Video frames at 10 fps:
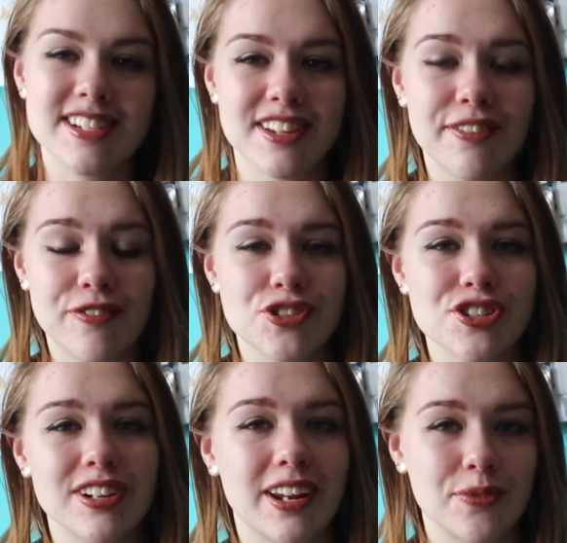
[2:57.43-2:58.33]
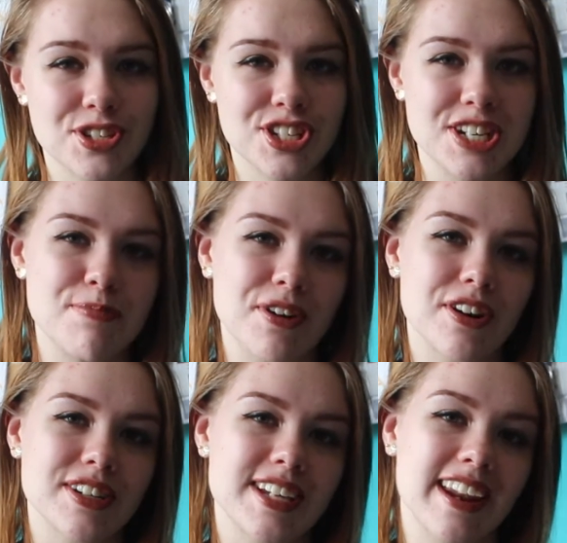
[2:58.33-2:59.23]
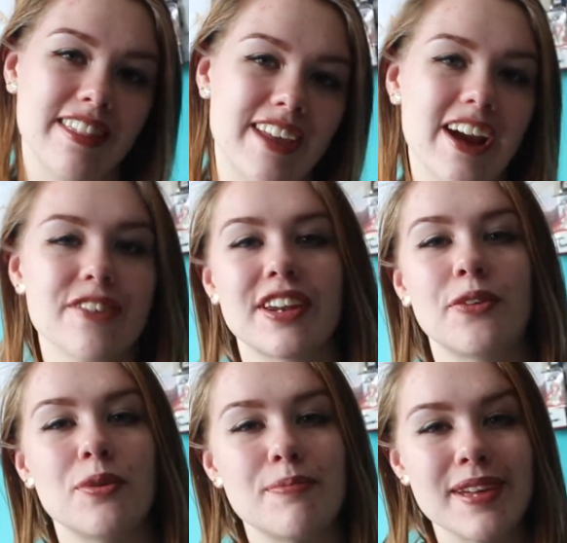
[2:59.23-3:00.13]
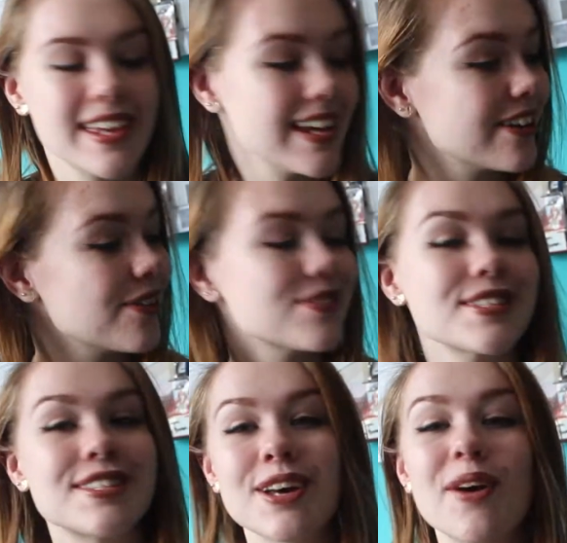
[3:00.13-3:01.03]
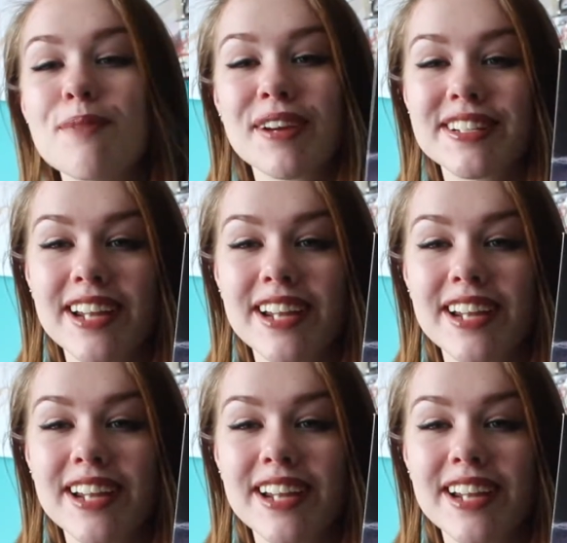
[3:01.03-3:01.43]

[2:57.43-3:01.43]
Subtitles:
I did the conversion and it was cheaper to get it there than it would be here, so I picked